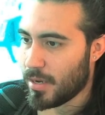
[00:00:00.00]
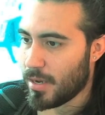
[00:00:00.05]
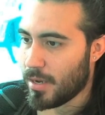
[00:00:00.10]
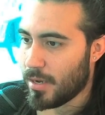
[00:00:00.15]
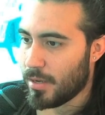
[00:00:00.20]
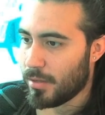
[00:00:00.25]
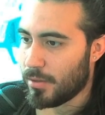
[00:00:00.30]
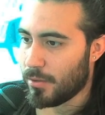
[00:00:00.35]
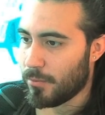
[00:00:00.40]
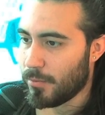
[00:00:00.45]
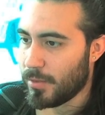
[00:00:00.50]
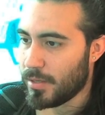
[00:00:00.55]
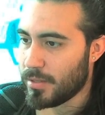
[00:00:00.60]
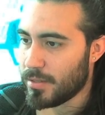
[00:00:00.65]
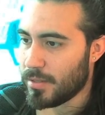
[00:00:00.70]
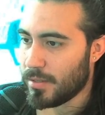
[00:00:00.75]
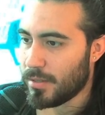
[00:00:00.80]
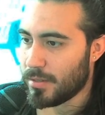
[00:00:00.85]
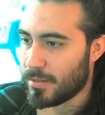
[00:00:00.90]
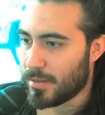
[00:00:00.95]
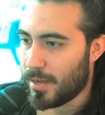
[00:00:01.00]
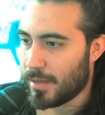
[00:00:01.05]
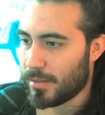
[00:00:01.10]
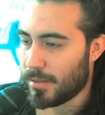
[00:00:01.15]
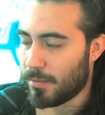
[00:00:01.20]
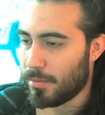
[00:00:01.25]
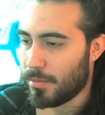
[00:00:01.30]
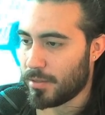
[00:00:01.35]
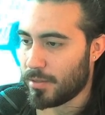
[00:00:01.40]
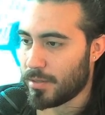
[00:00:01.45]
The reason is that
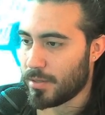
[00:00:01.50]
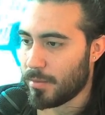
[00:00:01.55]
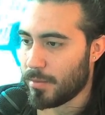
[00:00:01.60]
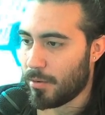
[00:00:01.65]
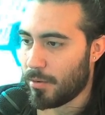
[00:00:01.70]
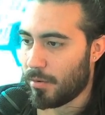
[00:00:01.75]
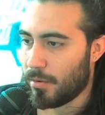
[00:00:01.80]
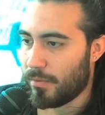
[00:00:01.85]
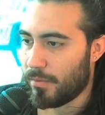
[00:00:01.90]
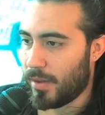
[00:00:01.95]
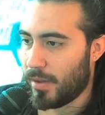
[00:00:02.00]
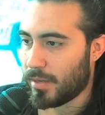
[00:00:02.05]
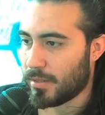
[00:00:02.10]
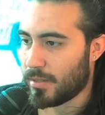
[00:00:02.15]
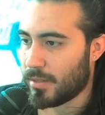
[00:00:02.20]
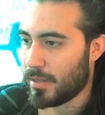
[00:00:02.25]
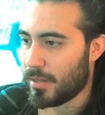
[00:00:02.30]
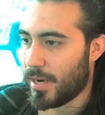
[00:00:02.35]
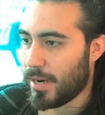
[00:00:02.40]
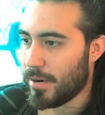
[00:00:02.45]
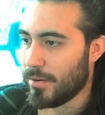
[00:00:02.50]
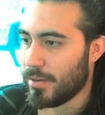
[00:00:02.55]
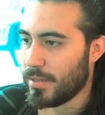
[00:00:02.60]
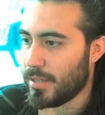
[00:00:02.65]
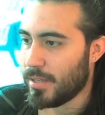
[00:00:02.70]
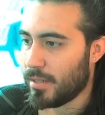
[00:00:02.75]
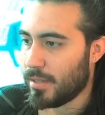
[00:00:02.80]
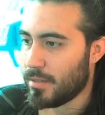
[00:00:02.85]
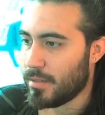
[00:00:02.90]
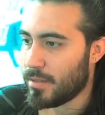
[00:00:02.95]
the placebo effect
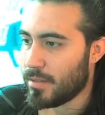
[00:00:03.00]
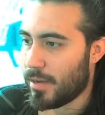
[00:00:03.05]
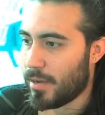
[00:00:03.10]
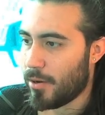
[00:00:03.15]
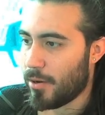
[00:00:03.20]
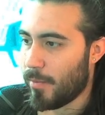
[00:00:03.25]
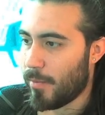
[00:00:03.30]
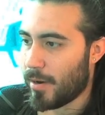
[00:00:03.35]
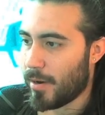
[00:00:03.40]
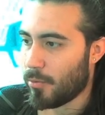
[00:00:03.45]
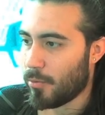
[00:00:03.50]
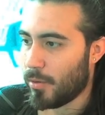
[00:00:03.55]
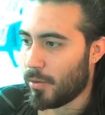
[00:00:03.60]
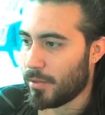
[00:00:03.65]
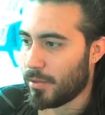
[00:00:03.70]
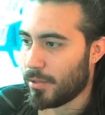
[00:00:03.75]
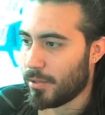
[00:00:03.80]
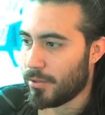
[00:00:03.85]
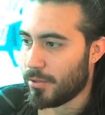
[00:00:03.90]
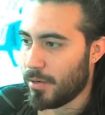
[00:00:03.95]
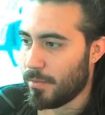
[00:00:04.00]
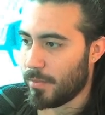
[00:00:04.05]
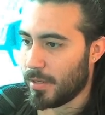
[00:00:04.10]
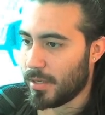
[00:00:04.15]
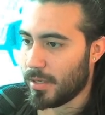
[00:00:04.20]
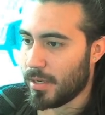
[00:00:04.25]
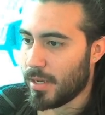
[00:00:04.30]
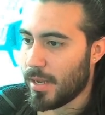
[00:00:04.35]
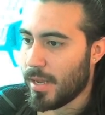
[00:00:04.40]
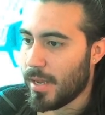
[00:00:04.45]
guarantees that no matter what the
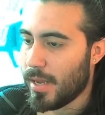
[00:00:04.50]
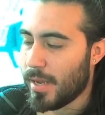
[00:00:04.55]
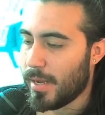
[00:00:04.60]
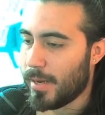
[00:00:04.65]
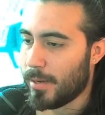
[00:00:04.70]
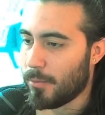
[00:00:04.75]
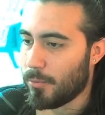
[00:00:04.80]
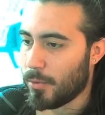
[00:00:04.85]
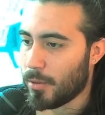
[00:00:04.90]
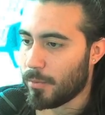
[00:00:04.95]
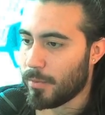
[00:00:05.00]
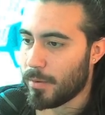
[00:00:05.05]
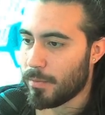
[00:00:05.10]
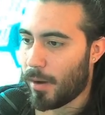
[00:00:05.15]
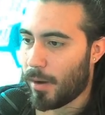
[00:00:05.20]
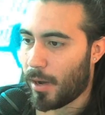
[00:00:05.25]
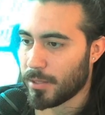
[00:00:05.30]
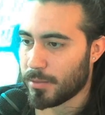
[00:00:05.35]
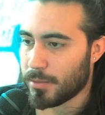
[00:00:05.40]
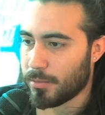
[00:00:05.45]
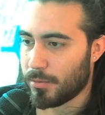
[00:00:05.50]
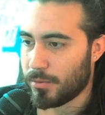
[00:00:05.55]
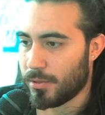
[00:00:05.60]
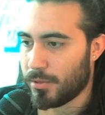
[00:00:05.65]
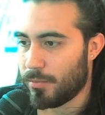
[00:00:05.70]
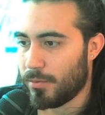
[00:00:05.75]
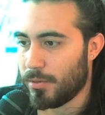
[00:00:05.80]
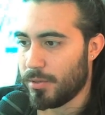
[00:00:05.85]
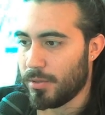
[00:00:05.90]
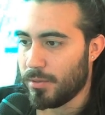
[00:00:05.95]
treatment, it will be possible
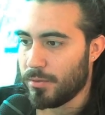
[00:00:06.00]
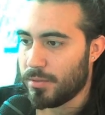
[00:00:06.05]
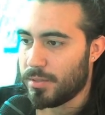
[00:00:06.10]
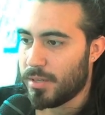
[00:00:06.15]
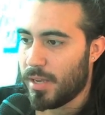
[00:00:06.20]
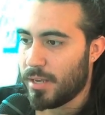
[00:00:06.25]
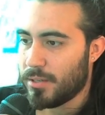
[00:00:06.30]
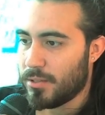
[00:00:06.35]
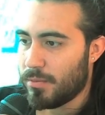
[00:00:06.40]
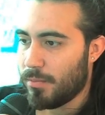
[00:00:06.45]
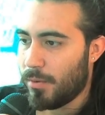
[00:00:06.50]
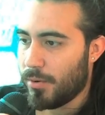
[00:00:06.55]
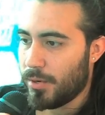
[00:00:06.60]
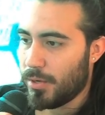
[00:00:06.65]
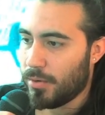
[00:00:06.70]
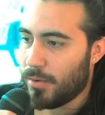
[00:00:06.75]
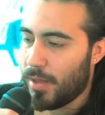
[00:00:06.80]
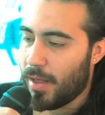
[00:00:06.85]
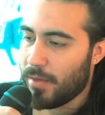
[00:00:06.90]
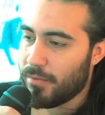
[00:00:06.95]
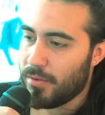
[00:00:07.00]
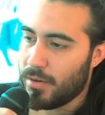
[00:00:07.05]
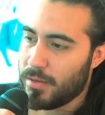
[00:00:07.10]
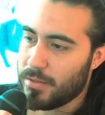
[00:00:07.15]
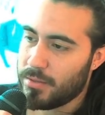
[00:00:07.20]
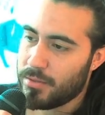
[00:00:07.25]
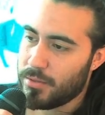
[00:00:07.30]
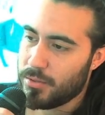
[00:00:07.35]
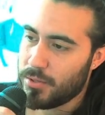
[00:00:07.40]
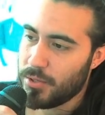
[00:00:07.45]
to produce testimonial
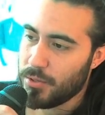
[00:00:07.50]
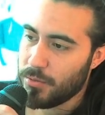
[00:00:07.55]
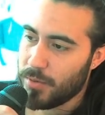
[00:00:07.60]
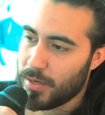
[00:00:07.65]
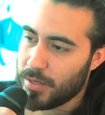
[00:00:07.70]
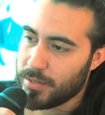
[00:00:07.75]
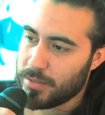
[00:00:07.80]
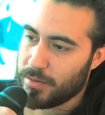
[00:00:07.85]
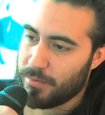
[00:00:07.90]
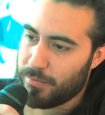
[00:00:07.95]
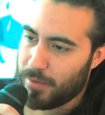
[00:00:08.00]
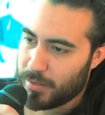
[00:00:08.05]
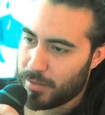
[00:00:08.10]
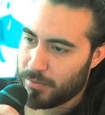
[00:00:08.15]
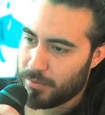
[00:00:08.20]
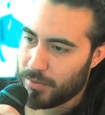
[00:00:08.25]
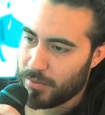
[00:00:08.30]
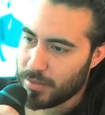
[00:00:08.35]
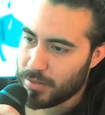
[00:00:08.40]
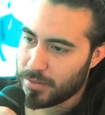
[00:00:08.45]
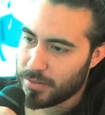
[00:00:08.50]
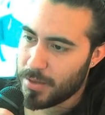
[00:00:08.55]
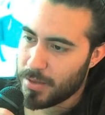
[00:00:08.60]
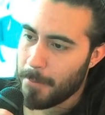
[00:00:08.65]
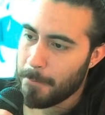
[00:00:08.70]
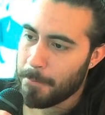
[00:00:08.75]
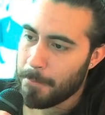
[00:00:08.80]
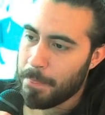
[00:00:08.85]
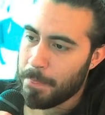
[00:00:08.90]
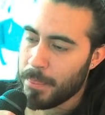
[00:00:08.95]
evidence to its effectiveness.
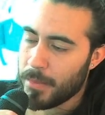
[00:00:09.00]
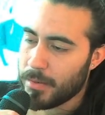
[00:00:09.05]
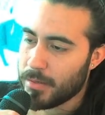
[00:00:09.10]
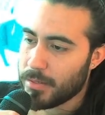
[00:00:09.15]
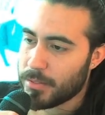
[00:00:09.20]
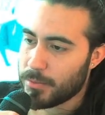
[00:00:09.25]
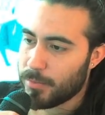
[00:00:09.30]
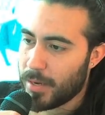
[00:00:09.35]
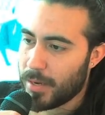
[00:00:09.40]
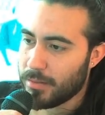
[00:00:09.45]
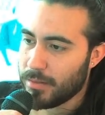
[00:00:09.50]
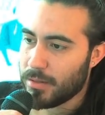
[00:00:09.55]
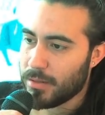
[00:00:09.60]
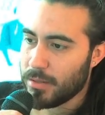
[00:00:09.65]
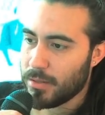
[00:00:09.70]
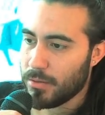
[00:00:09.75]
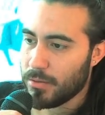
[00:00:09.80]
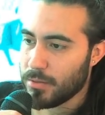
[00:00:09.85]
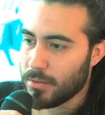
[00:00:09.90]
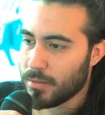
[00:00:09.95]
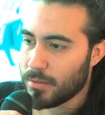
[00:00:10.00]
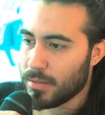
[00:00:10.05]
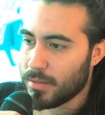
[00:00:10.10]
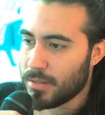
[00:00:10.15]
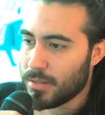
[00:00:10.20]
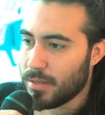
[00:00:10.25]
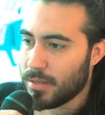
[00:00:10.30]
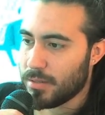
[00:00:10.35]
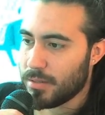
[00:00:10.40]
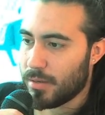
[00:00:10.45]
Despite the
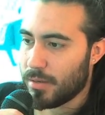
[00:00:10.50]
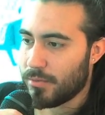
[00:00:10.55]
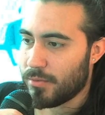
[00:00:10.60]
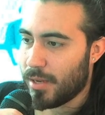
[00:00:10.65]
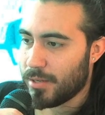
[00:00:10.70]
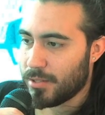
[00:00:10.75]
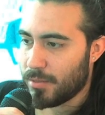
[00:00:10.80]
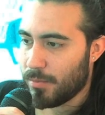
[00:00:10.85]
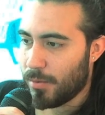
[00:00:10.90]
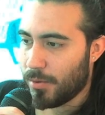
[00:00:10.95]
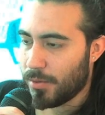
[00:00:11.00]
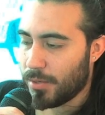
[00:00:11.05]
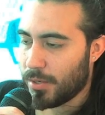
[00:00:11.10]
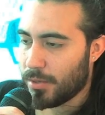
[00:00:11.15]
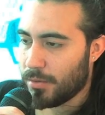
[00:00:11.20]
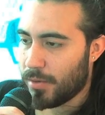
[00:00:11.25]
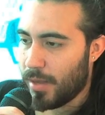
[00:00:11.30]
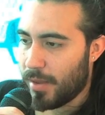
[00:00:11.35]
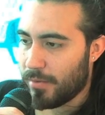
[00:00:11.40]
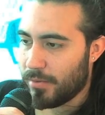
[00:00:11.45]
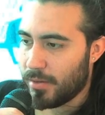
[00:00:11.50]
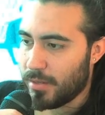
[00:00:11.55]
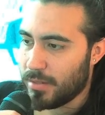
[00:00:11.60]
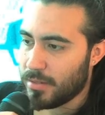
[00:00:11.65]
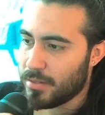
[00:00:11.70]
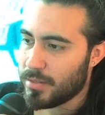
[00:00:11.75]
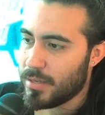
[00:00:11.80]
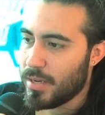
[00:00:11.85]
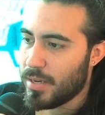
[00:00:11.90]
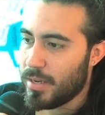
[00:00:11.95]
uselessness of testimonial
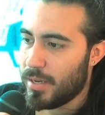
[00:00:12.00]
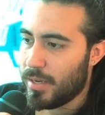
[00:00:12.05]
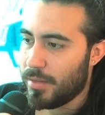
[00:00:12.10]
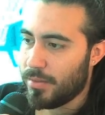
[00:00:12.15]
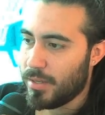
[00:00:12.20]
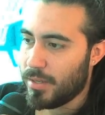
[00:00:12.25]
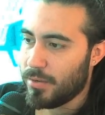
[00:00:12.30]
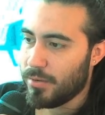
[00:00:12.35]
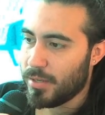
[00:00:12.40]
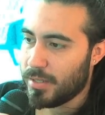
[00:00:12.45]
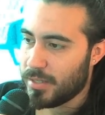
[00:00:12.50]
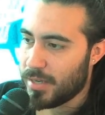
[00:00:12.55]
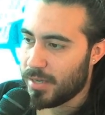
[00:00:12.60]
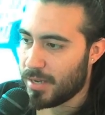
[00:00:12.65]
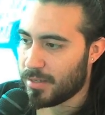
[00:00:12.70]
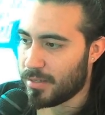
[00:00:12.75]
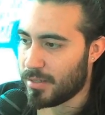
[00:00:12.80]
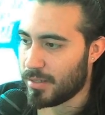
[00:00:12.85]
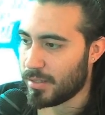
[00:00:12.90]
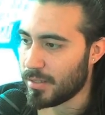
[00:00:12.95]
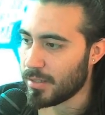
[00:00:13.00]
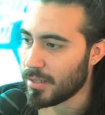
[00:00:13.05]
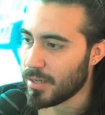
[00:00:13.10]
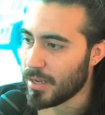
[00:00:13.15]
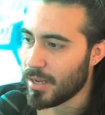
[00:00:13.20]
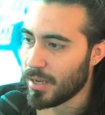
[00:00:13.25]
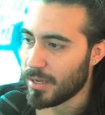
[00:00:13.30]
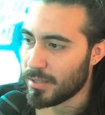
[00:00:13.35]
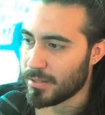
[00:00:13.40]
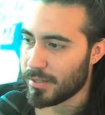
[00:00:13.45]
evidence in theory testing,
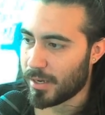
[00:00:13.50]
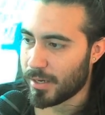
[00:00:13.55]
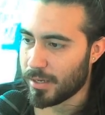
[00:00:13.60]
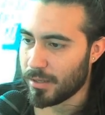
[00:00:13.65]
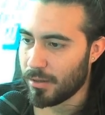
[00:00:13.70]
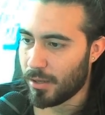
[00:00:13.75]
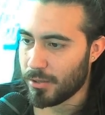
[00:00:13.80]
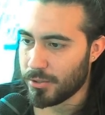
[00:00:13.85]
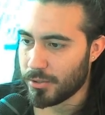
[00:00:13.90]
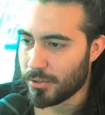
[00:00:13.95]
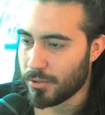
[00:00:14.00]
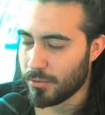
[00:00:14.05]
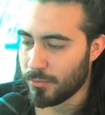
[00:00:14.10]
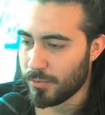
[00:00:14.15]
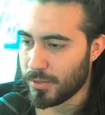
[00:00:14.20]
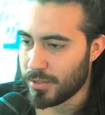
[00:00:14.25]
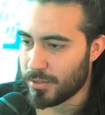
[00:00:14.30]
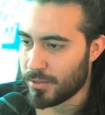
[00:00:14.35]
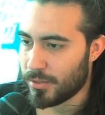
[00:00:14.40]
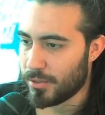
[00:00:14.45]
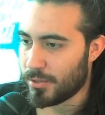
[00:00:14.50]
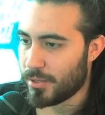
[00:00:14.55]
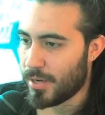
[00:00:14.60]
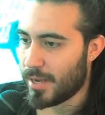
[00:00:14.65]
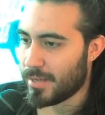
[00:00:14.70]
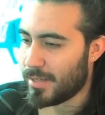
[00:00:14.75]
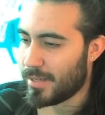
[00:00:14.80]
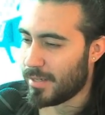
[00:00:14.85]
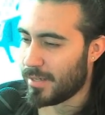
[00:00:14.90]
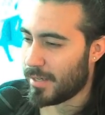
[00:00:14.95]
psychological research
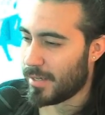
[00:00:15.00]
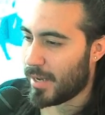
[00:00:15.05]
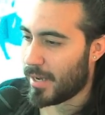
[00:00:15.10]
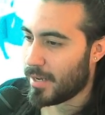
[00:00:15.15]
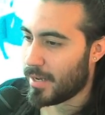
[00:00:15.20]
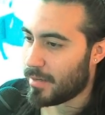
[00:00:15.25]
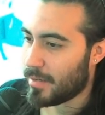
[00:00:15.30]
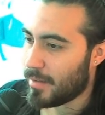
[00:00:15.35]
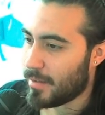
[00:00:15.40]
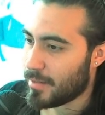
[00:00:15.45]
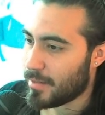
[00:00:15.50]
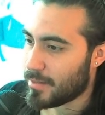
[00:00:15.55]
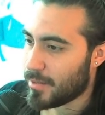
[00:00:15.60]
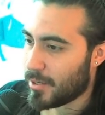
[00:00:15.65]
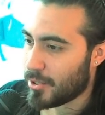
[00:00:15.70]
has indicated that such